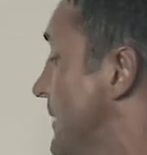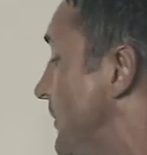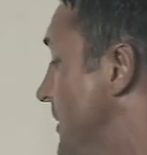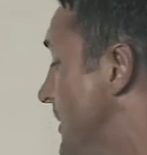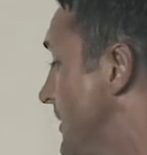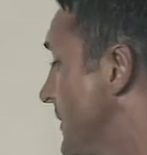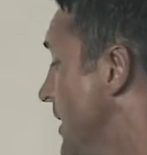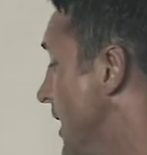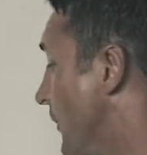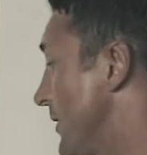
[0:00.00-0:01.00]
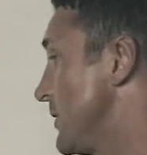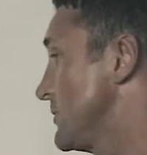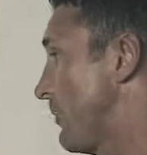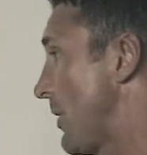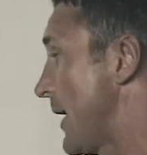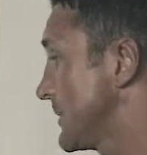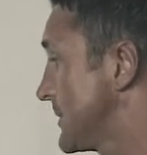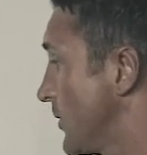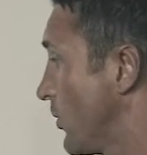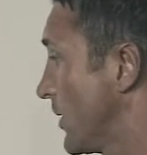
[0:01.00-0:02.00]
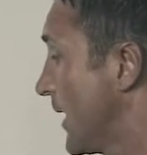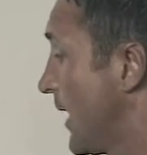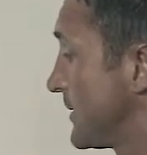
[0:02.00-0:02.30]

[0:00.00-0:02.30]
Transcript: up here, and we can also practice in the workout.